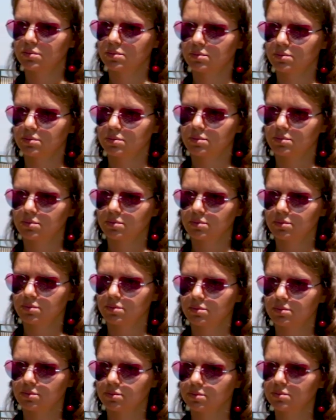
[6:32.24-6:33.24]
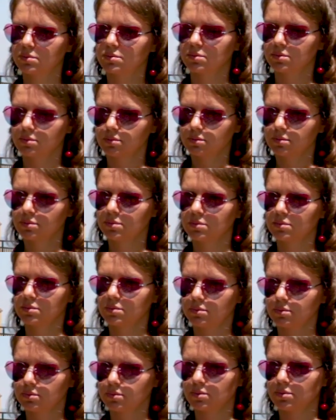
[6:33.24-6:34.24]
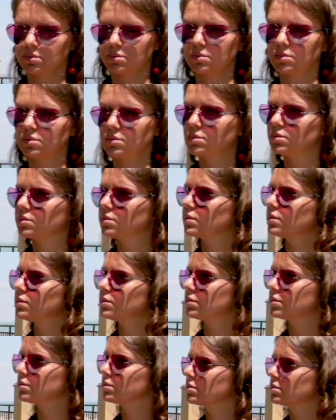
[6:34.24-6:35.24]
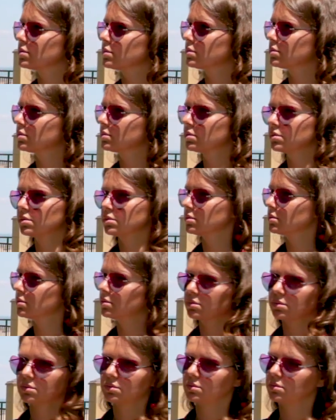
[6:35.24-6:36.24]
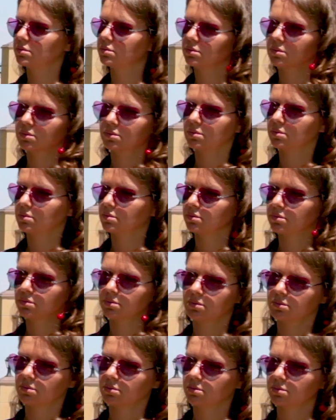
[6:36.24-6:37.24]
The person shown says nothing.